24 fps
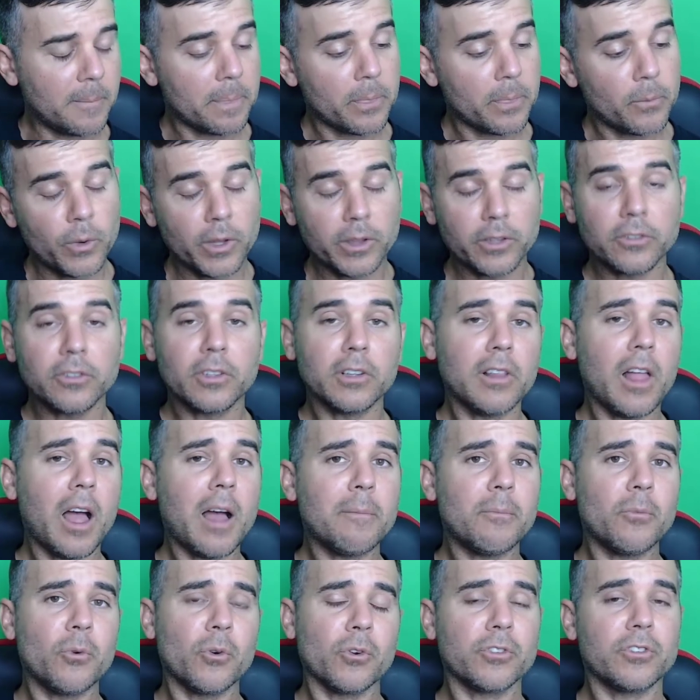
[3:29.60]
Well, there's a
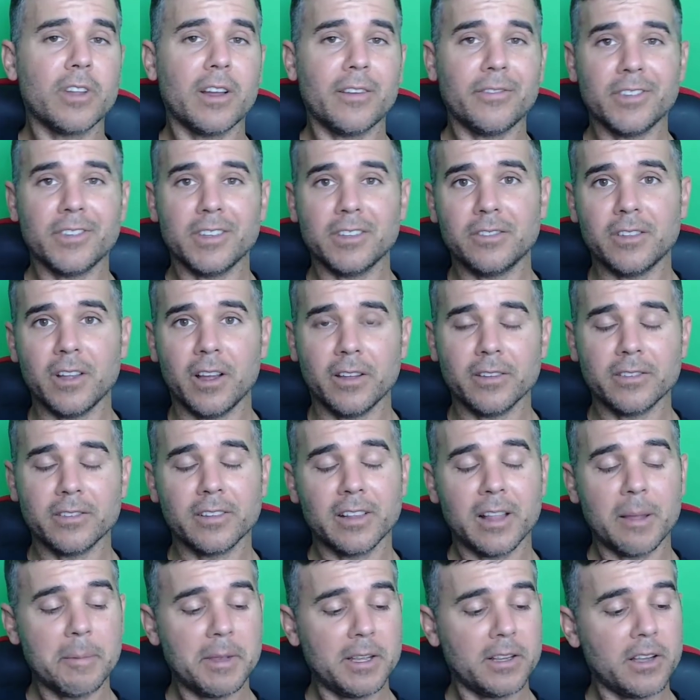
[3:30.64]
lot more stuff this does,
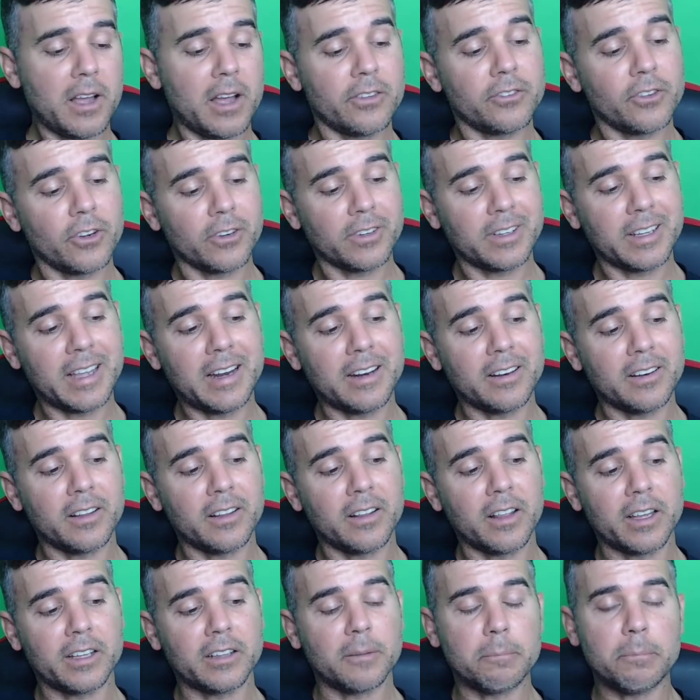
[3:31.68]
and let me start to get into
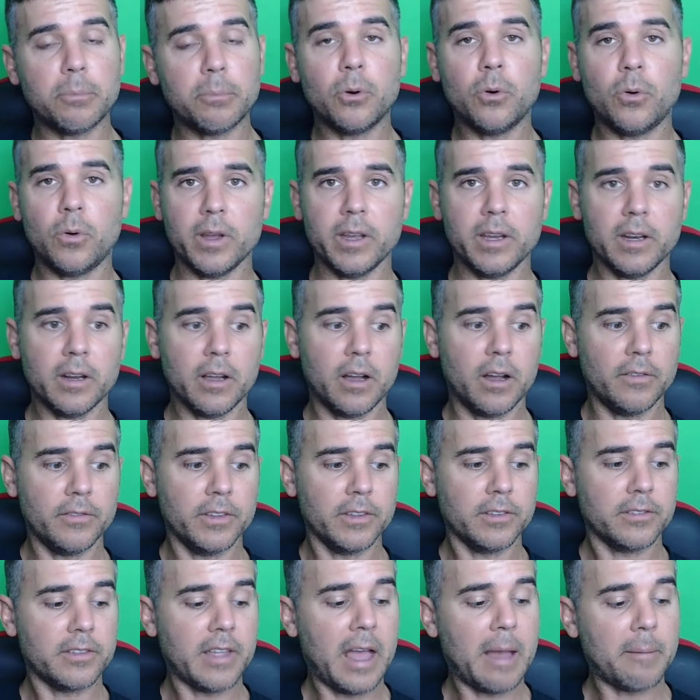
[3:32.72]
like the point of
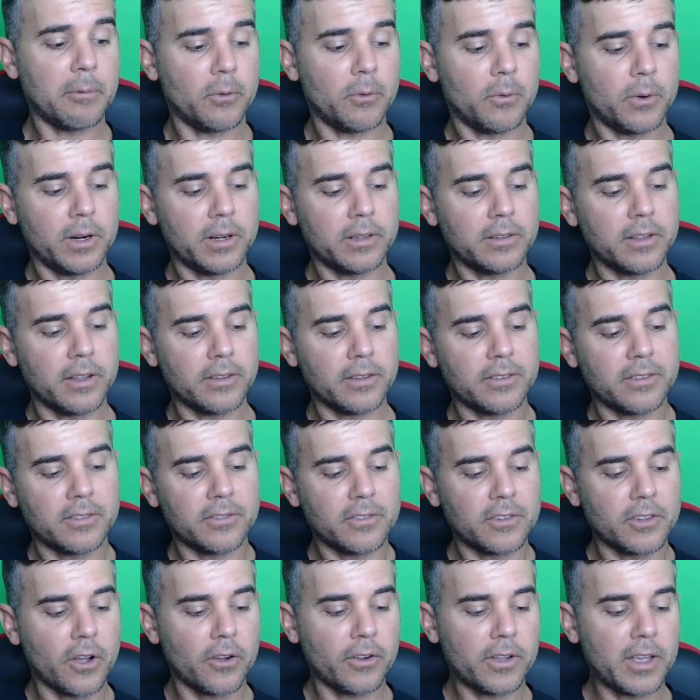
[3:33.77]
this app and what it
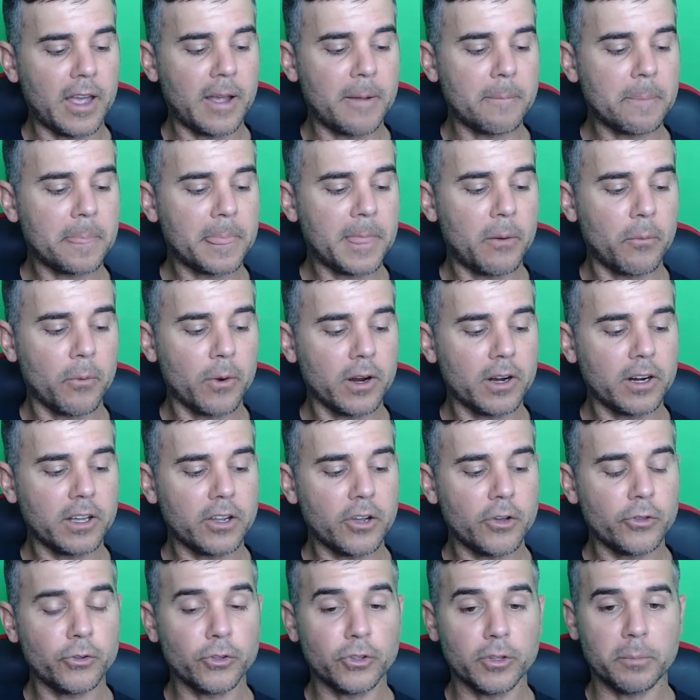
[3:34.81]
does. Okay, and we're going to
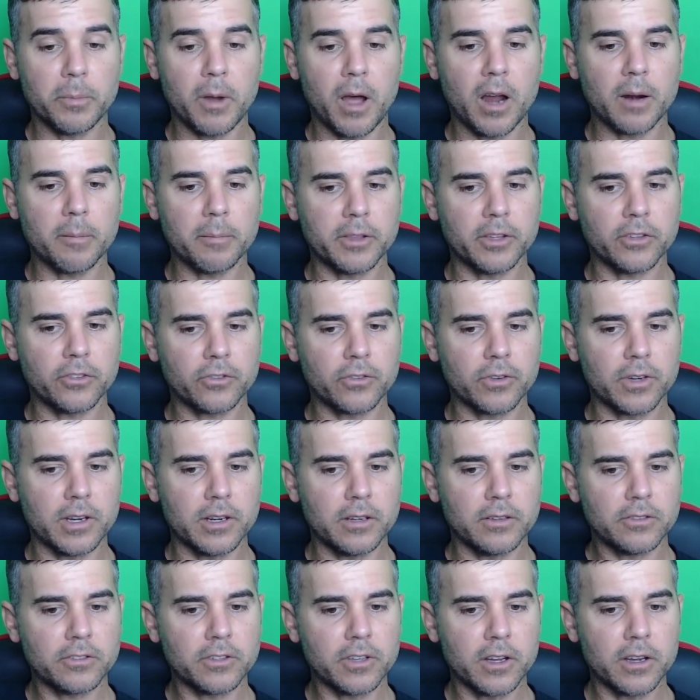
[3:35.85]
go through the bottom of the
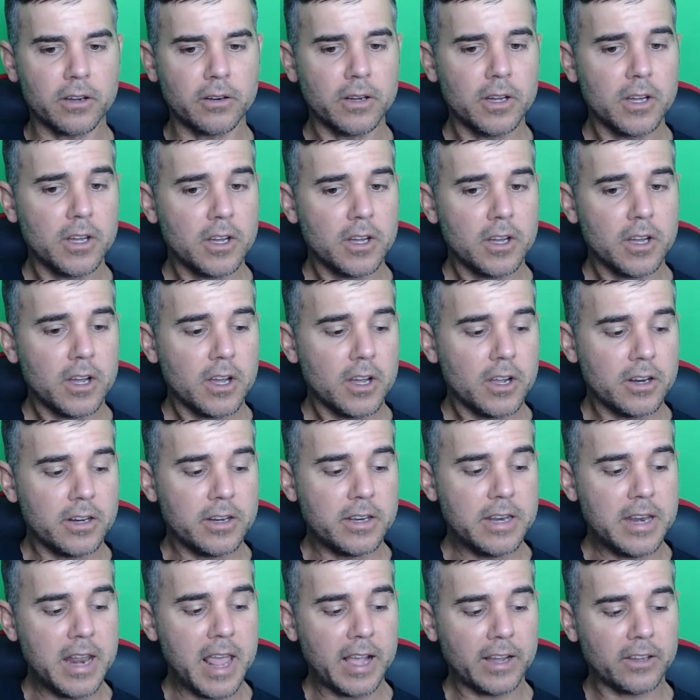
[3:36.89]
screen. So
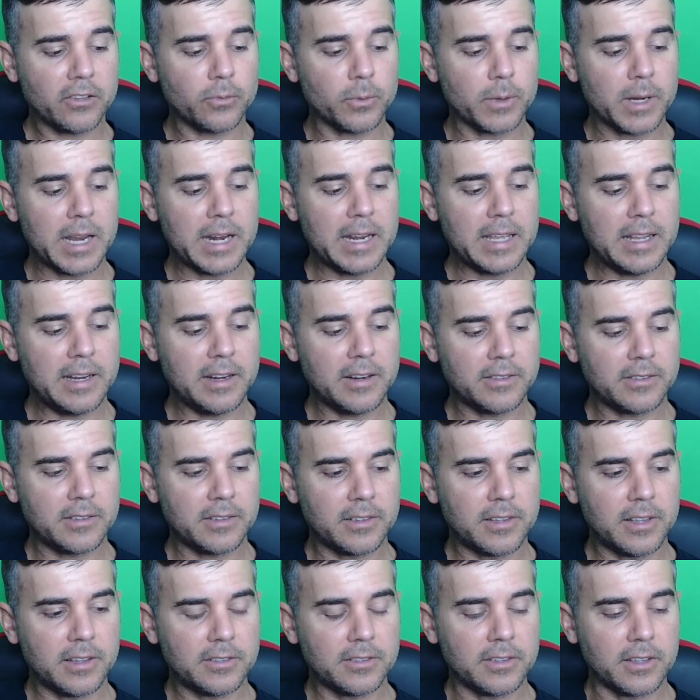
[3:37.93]
next, we're getting into
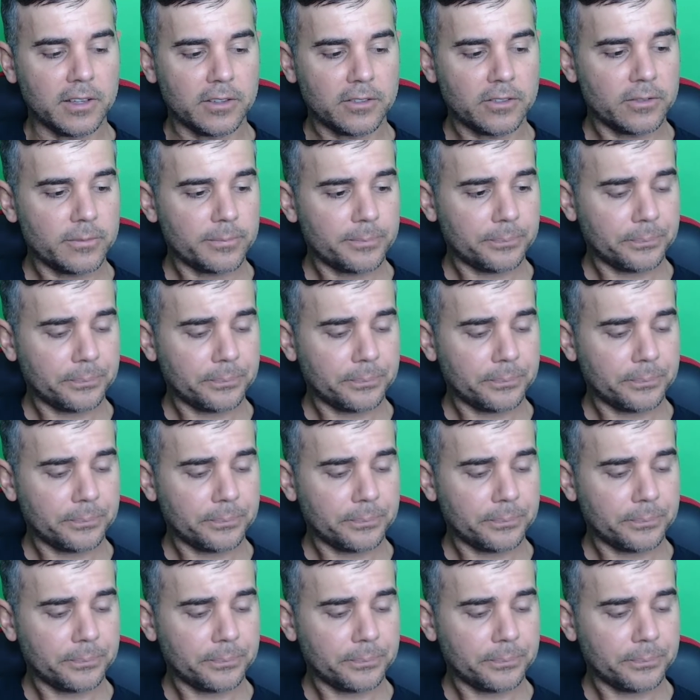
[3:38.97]
statistics.